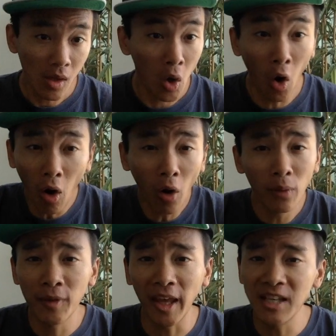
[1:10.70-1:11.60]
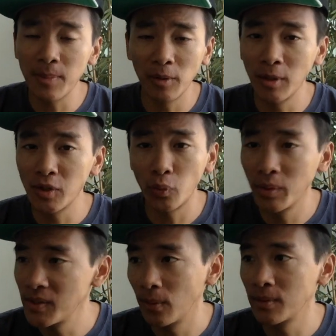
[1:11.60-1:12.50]
or all the experimental
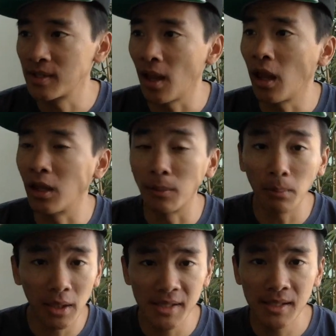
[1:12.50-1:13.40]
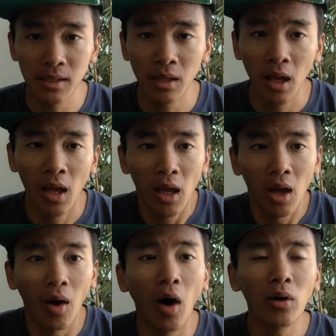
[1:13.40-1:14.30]
results in medicine,
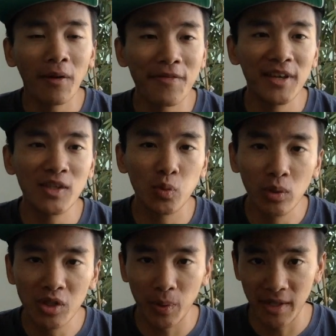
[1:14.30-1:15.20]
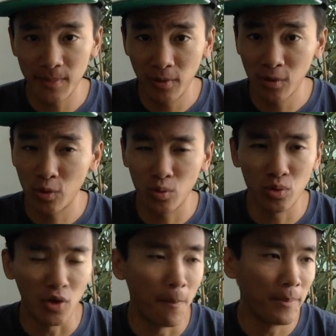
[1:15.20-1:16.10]
all of these would correspond to
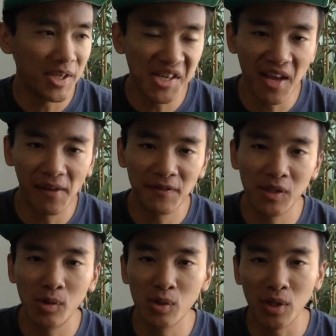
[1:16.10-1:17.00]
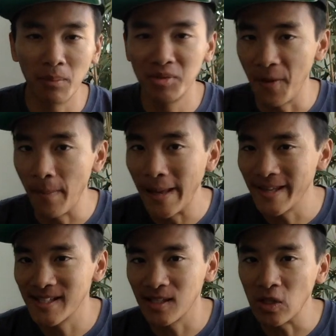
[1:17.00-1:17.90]
some PDFs, to some
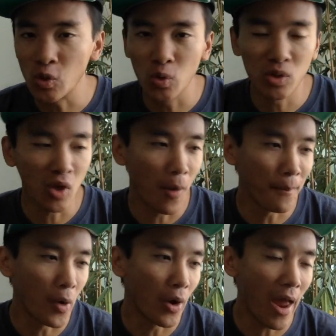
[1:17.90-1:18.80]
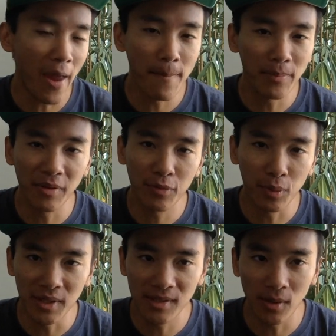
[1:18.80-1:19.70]
JPEGs, uh, to some uh,
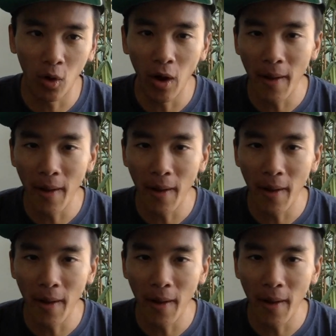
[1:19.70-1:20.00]
MP3s or